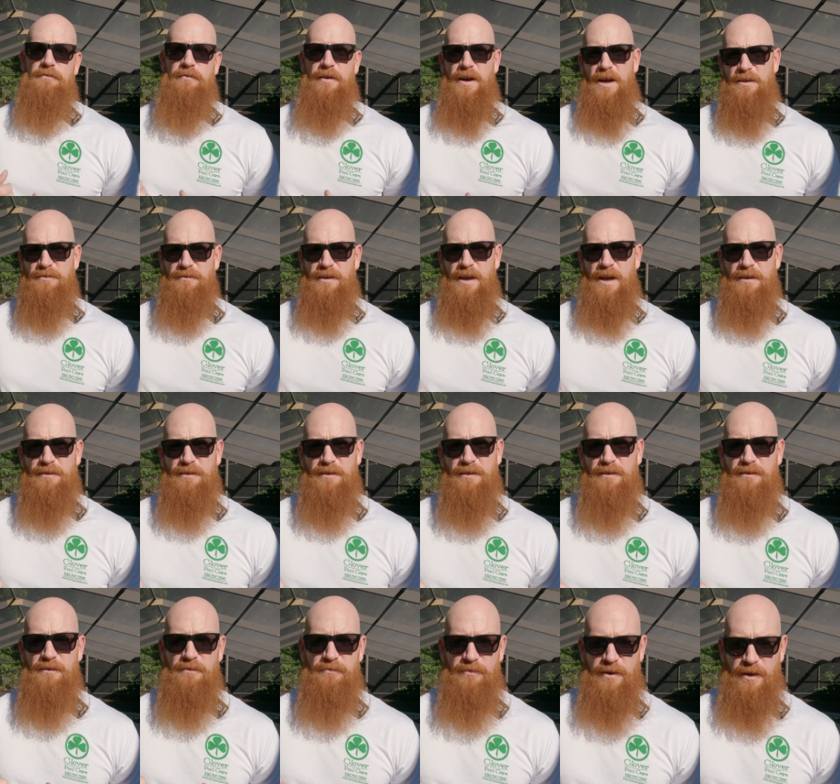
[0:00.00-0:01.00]
fast acting
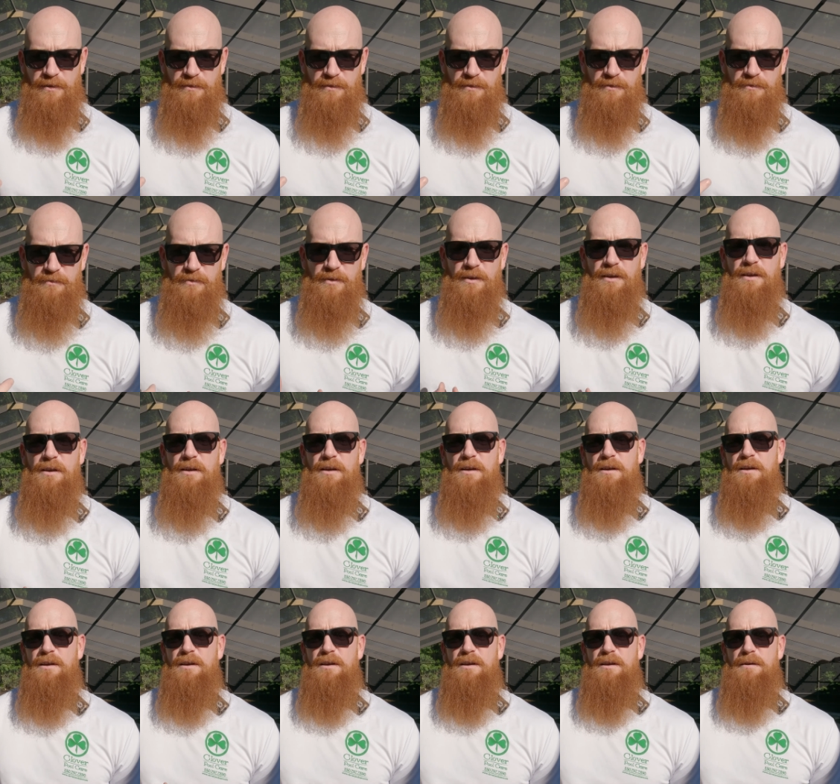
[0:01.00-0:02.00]
and effective.
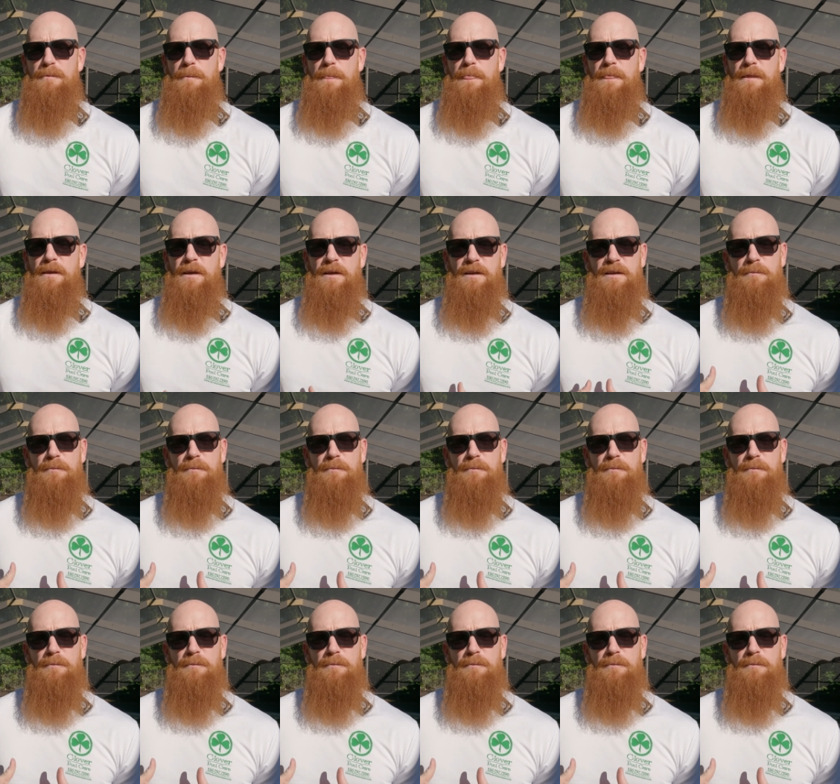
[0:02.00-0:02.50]
It